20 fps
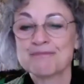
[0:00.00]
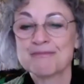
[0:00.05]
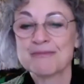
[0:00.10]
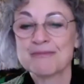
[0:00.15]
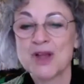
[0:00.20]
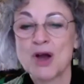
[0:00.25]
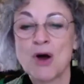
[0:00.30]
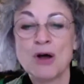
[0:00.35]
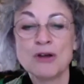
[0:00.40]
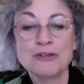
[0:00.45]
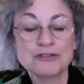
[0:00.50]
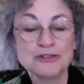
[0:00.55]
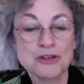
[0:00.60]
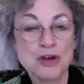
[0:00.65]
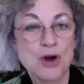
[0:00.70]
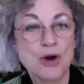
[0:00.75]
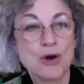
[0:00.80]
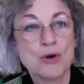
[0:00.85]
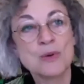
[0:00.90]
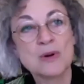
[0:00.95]

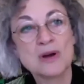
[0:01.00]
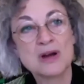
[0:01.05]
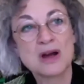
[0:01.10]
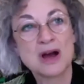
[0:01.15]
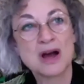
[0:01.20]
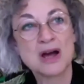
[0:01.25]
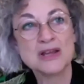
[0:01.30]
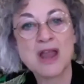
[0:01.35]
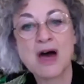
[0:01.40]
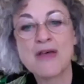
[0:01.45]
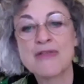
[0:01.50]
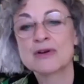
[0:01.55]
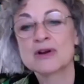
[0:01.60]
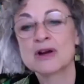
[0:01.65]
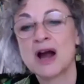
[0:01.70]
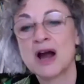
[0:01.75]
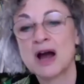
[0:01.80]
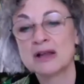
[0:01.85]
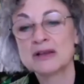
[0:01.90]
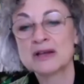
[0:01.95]
Also, another
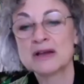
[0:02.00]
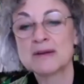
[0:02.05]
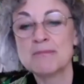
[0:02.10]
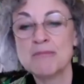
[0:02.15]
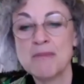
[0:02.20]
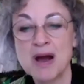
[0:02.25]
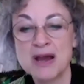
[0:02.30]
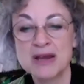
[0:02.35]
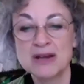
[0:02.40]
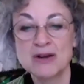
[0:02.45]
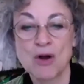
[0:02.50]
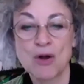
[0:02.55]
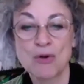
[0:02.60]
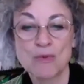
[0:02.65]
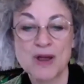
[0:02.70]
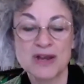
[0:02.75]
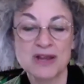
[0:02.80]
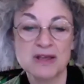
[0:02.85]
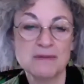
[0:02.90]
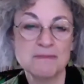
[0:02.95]
colleague might
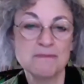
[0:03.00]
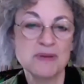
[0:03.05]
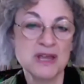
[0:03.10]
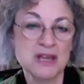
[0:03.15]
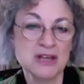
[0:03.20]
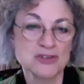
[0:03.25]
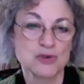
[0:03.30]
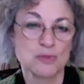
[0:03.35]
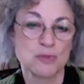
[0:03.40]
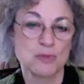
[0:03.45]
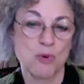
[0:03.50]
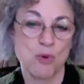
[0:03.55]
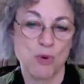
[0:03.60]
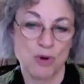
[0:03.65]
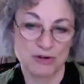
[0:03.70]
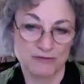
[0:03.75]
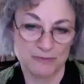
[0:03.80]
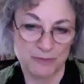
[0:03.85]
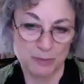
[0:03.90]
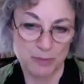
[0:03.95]
already be a support
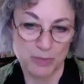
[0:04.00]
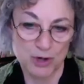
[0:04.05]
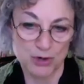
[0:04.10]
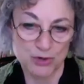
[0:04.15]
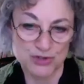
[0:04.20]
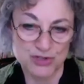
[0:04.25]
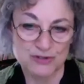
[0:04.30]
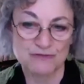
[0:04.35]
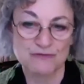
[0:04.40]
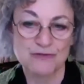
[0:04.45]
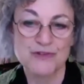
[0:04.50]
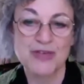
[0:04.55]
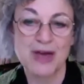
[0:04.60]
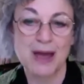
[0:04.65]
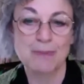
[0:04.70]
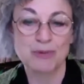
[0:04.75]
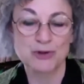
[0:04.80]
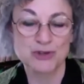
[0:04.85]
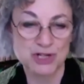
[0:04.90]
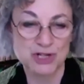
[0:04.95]
person for that
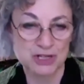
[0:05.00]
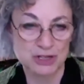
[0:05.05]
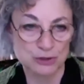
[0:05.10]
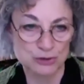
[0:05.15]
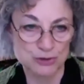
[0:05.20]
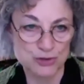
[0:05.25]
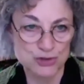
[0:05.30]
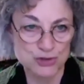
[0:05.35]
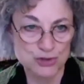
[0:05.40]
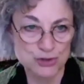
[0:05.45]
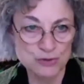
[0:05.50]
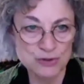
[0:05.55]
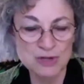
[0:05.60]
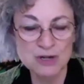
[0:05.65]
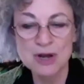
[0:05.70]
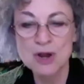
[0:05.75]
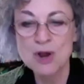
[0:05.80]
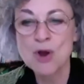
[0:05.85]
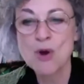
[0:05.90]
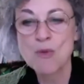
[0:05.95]
particular student
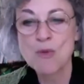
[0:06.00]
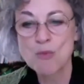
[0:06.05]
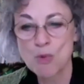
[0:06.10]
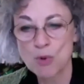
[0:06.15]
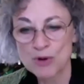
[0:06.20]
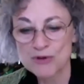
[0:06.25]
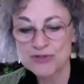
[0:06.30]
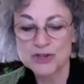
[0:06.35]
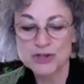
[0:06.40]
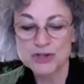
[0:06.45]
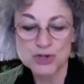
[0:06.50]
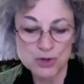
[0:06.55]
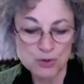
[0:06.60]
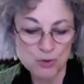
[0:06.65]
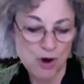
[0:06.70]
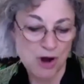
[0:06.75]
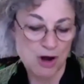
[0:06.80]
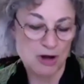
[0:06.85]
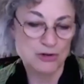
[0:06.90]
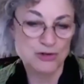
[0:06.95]
more than you
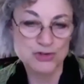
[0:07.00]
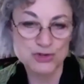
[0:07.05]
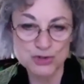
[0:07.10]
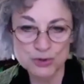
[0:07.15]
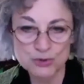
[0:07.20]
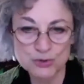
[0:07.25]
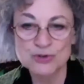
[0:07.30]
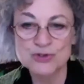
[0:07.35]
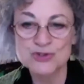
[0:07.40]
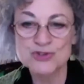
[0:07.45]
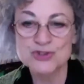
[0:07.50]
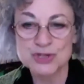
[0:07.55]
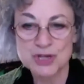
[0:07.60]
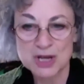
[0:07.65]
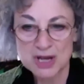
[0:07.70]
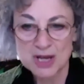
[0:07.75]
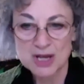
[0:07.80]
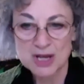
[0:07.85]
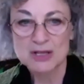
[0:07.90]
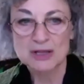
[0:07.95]
are. Students
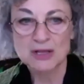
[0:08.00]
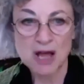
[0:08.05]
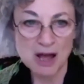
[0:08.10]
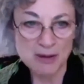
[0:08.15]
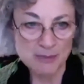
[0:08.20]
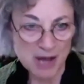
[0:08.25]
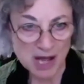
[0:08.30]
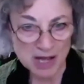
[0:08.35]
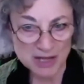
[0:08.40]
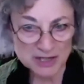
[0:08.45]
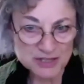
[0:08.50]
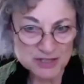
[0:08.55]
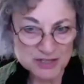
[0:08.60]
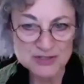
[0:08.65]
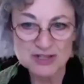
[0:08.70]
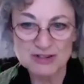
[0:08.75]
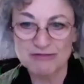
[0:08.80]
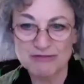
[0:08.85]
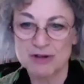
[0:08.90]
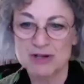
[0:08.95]
glom on to
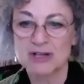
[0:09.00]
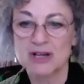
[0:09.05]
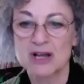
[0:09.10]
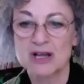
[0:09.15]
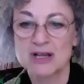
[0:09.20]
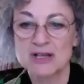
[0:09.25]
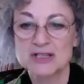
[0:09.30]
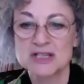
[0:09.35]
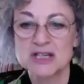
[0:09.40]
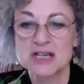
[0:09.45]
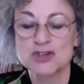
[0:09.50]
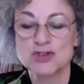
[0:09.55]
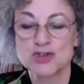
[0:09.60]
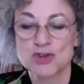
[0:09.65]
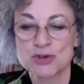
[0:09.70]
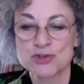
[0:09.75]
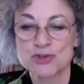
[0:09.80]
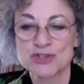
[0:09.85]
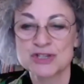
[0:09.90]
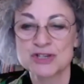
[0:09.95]
different
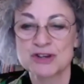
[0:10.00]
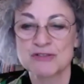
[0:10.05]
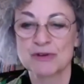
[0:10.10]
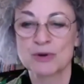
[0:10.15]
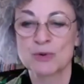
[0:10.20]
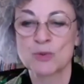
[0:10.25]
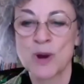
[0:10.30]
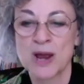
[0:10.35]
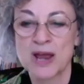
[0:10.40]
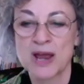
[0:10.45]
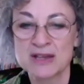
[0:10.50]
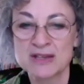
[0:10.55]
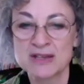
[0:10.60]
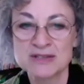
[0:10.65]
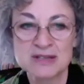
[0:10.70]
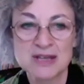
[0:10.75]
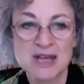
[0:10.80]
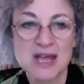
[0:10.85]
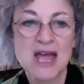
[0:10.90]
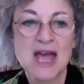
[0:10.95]
teachers in different ways.
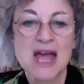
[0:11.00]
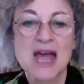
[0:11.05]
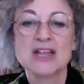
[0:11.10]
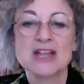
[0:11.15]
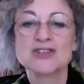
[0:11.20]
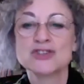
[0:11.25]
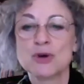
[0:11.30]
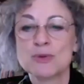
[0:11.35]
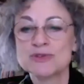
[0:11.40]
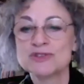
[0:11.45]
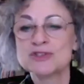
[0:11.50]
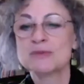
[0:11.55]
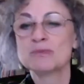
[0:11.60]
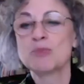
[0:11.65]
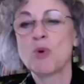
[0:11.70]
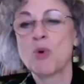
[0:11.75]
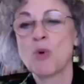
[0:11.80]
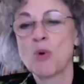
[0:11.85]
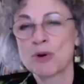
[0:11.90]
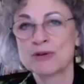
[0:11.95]
And so it's
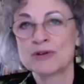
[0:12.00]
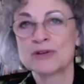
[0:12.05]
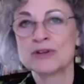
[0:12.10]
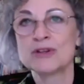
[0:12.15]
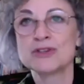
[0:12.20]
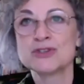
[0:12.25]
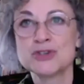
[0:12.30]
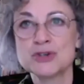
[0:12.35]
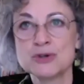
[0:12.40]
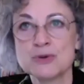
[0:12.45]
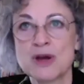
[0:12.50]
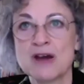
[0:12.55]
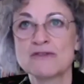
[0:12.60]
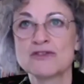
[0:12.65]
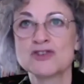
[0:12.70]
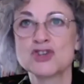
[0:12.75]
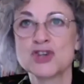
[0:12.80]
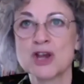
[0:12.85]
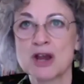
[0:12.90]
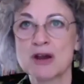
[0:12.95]
important to have
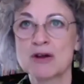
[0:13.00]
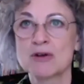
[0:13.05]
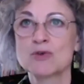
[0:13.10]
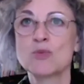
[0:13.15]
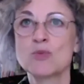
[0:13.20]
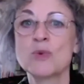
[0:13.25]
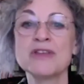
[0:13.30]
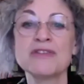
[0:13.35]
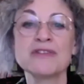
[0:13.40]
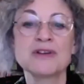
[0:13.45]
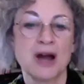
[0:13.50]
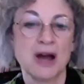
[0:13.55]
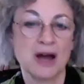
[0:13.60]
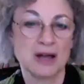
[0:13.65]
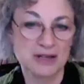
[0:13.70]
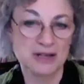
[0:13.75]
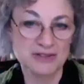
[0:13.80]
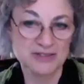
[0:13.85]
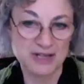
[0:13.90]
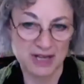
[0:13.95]
shared with
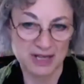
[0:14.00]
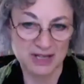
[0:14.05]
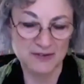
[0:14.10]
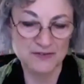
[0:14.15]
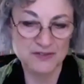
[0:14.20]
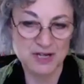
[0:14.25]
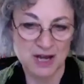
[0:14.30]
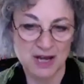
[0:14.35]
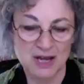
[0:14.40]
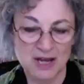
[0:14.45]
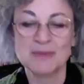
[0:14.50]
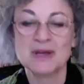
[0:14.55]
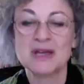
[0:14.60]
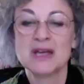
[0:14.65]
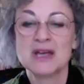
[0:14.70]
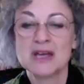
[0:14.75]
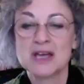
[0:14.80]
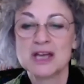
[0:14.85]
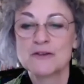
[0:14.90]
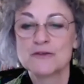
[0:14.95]
colleagues ahead of time
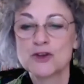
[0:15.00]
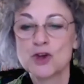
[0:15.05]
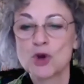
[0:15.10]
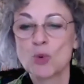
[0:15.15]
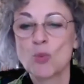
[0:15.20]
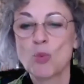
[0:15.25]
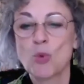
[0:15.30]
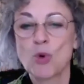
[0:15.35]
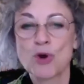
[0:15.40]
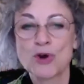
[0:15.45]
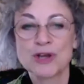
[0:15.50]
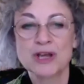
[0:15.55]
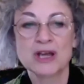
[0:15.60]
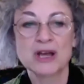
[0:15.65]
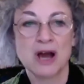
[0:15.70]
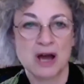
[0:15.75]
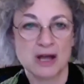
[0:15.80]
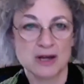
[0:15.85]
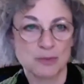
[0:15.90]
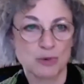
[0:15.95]
if you're working
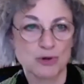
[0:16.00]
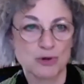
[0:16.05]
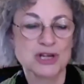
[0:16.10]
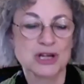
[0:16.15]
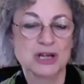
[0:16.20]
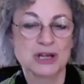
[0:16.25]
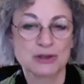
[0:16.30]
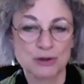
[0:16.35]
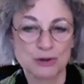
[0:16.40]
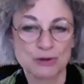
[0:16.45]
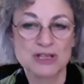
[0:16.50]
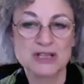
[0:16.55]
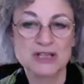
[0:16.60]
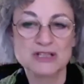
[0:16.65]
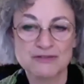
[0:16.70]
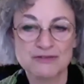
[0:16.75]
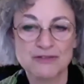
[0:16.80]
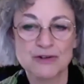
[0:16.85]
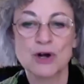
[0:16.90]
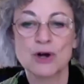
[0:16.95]
on a particularly
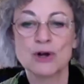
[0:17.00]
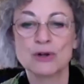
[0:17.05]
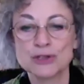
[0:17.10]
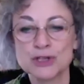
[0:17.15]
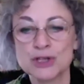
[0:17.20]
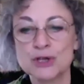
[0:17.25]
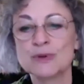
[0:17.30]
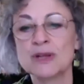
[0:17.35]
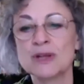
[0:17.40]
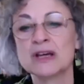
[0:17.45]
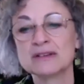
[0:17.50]
difficult unit.